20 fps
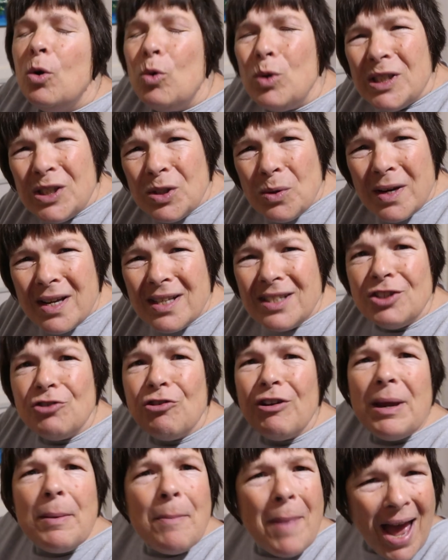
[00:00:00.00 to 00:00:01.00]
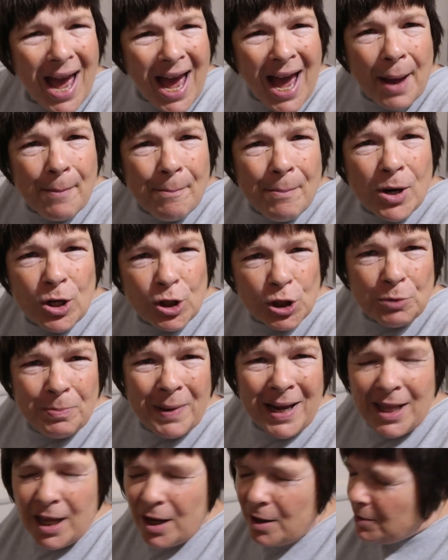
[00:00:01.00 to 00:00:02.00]
squirt cream and
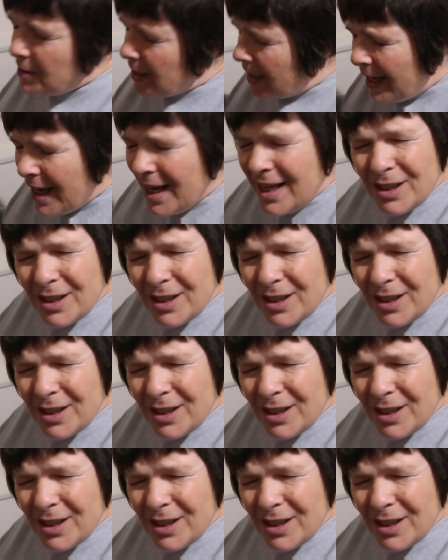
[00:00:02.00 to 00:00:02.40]
marshmallows.